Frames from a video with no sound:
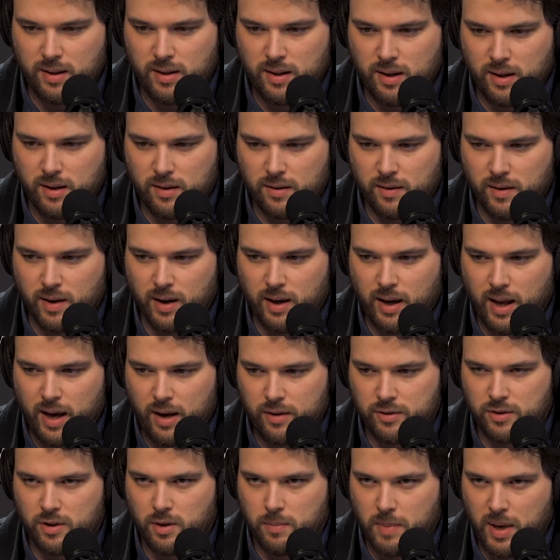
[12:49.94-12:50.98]
in theater
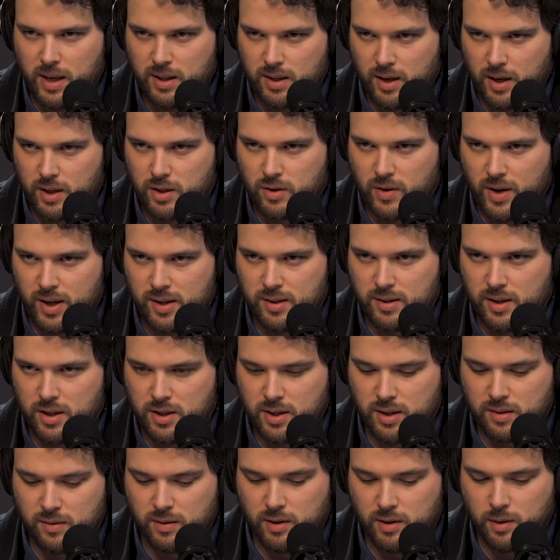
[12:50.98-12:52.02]
allows you to make that
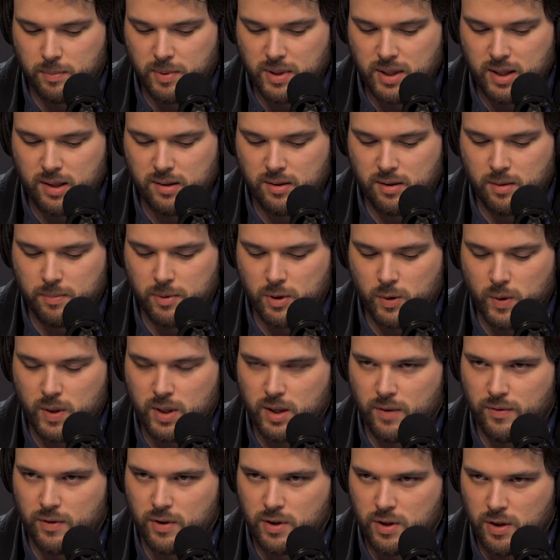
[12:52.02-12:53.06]
transition a little bit easier between
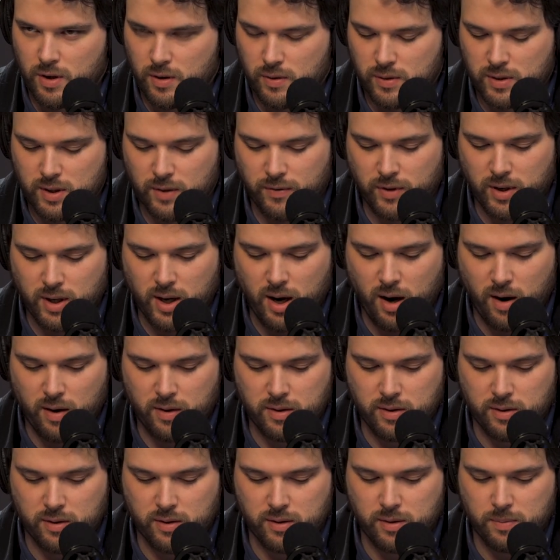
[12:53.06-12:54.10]
different shows, different
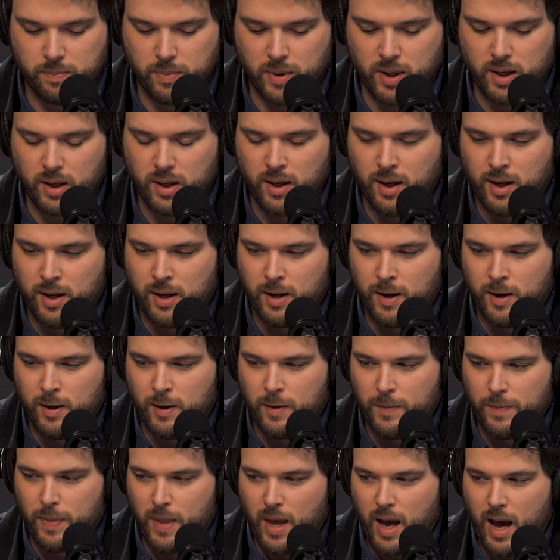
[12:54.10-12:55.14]
characters. But
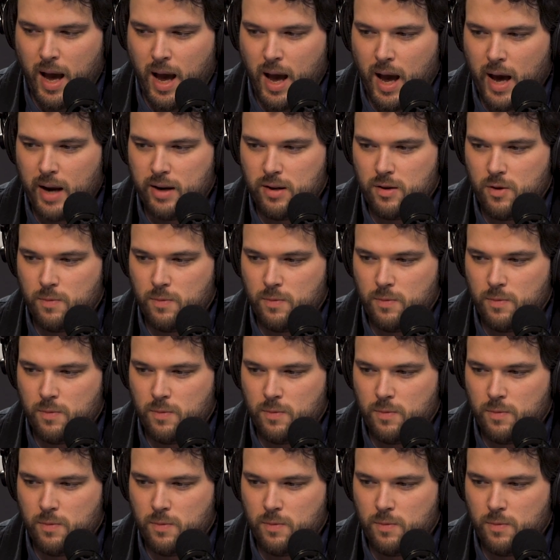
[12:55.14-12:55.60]
how do